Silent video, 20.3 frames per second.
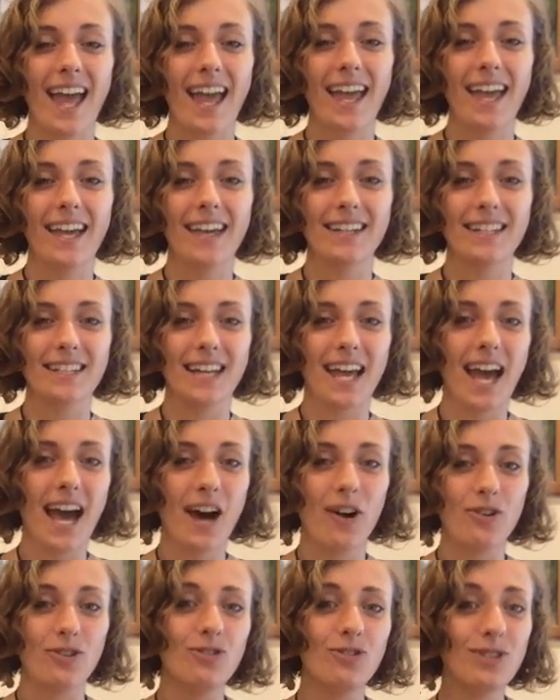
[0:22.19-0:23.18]
and
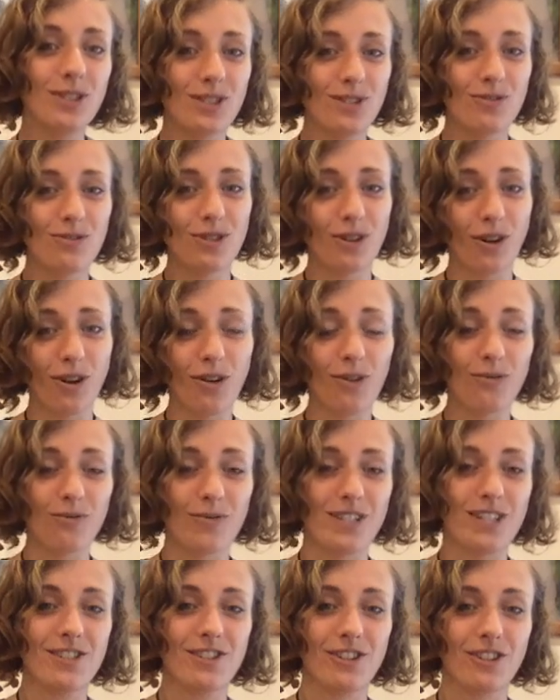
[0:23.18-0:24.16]
how you can do your own
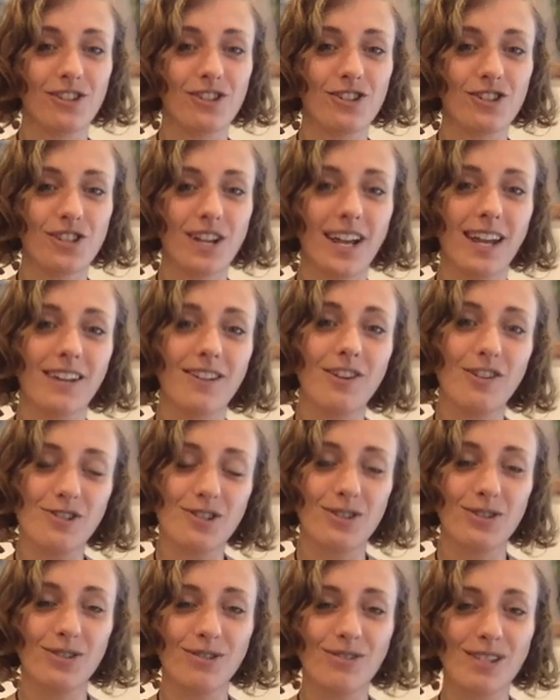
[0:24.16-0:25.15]
research and
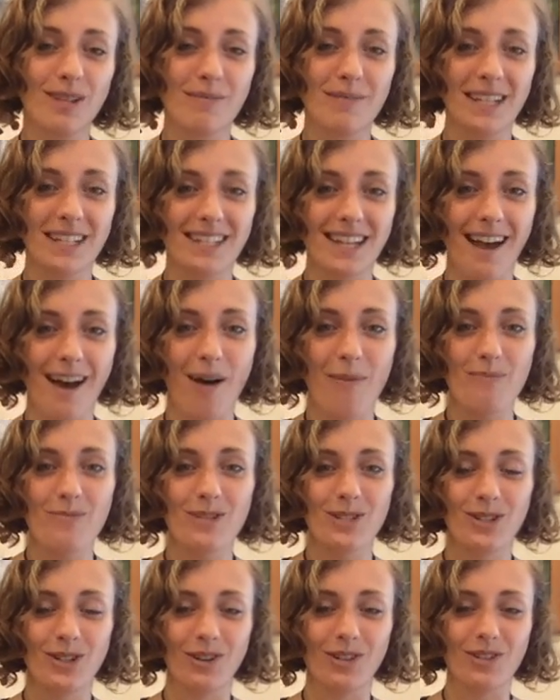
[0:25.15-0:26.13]
also do something to help
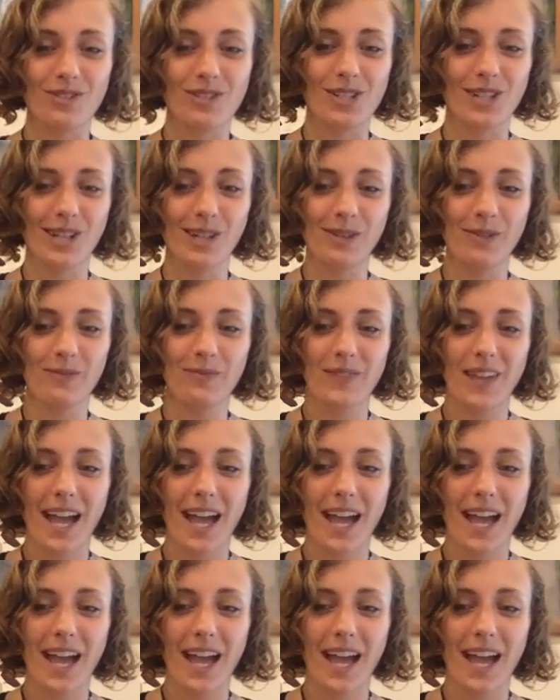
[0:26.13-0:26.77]
the turtles too.